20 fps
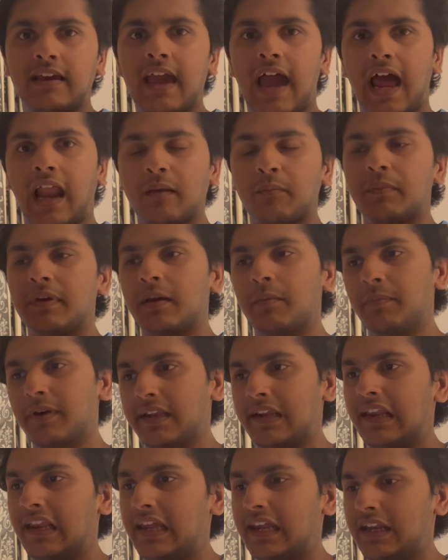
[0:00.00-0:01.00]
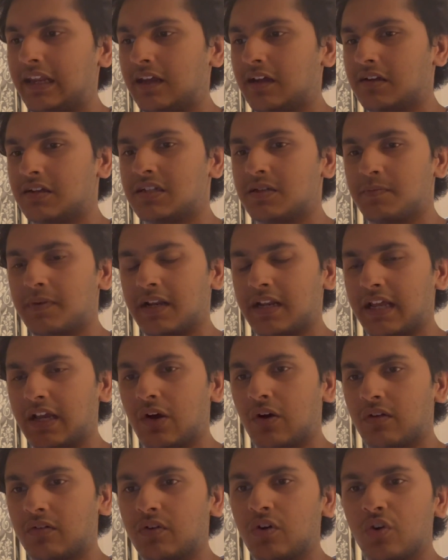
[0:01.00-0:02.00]
can be a bit lenient
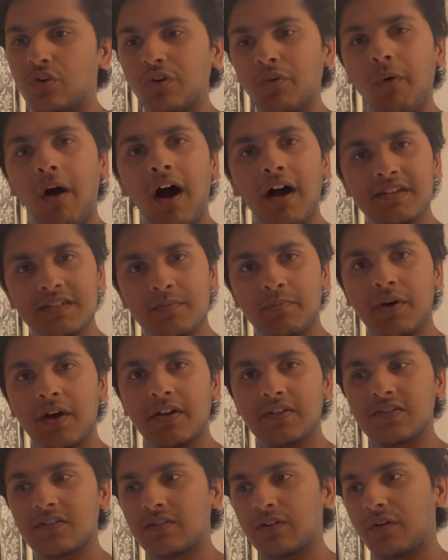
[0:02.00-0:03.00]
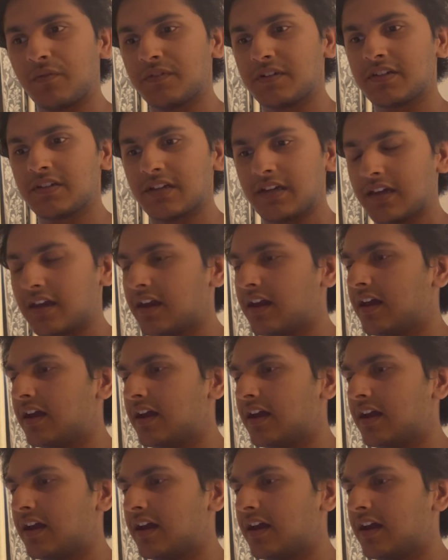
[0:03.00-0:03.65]
depending on who you are as a person, obviously.